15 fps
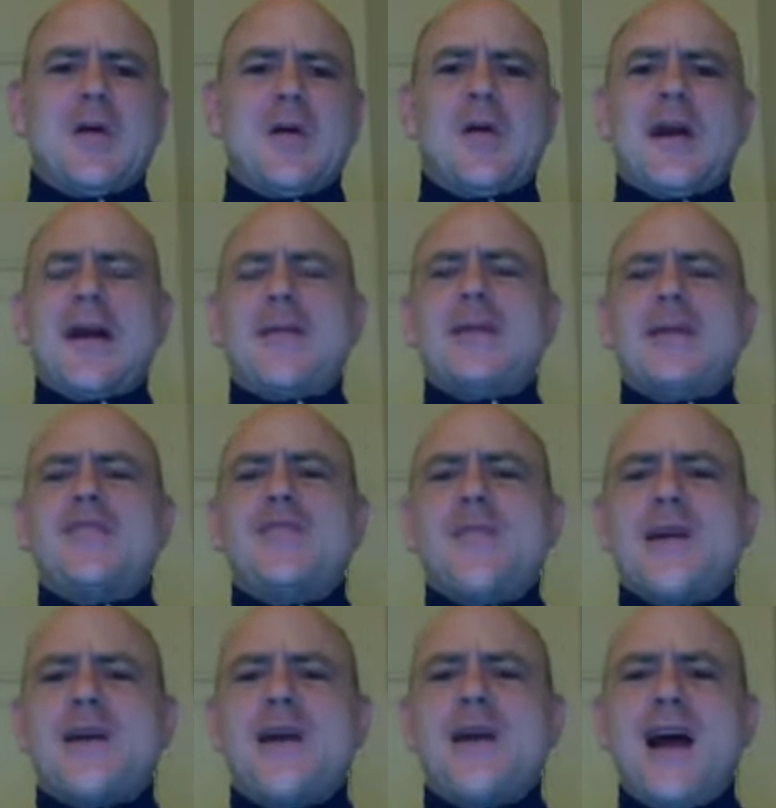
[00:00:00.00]
Or how about even
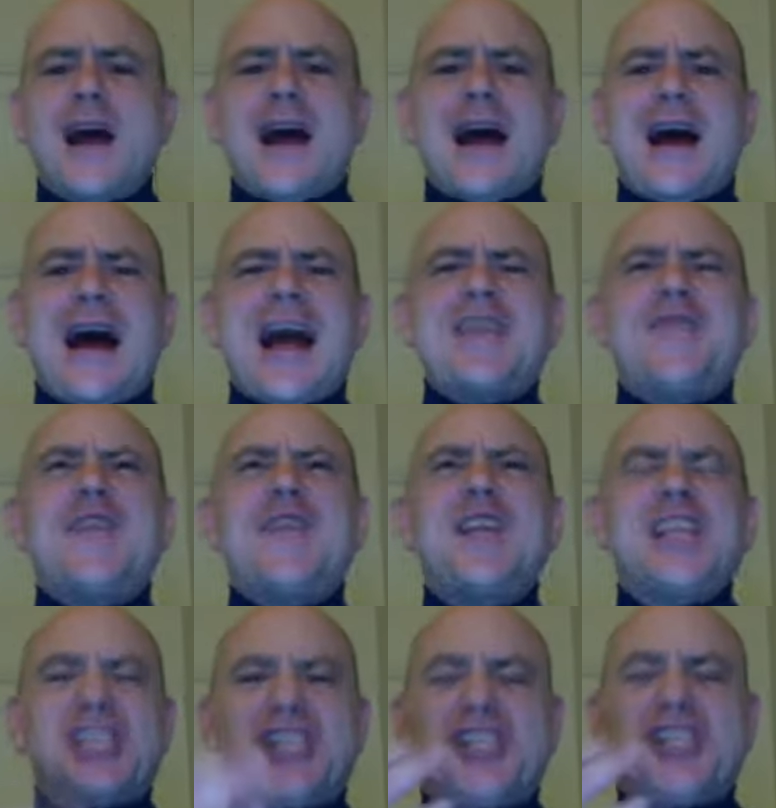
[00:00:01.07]
better, I feel
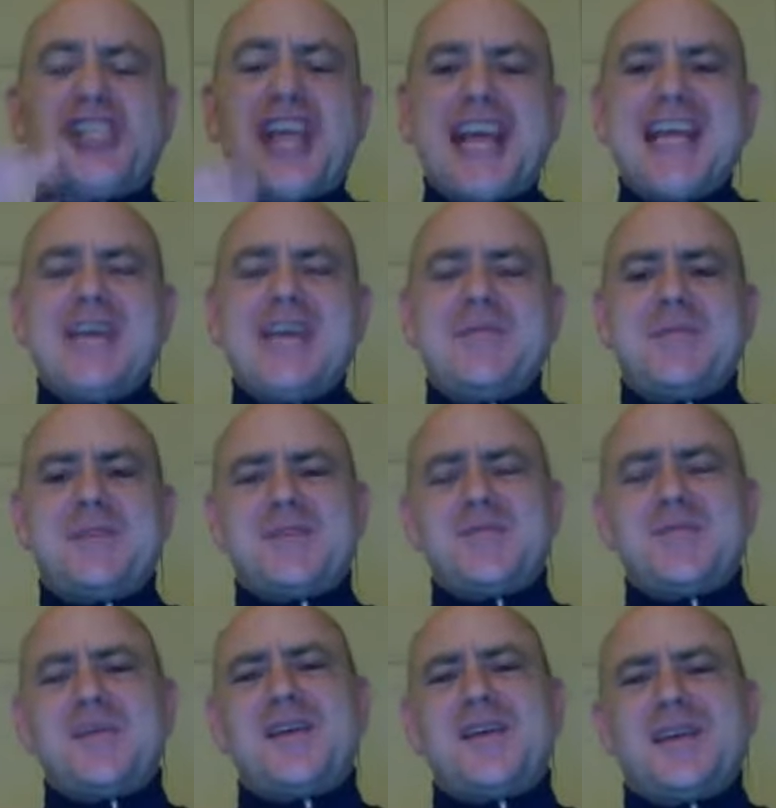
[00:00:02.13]
ashamed
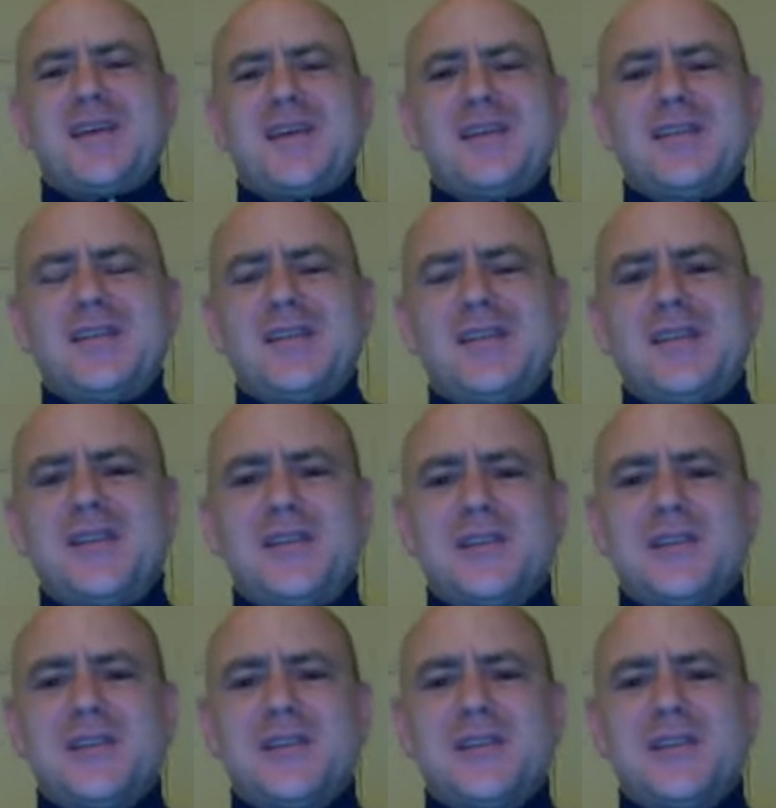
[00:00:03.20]
speaking English.